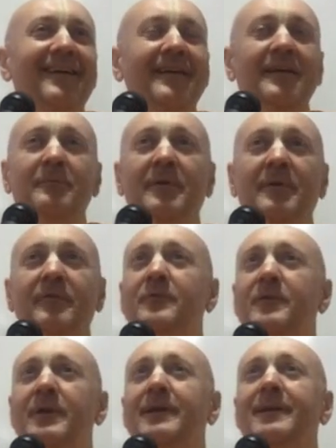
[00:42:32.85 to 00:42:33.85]
That means
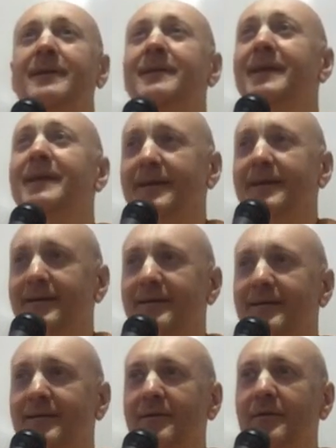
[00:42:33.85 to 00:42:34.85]
you really didn't think,
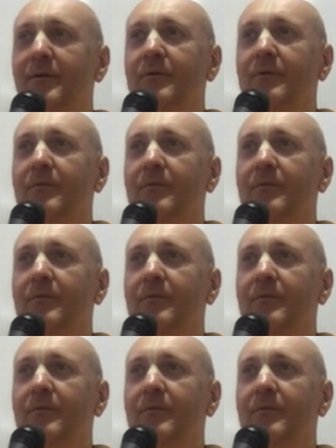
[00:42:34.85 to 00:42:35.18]
you know,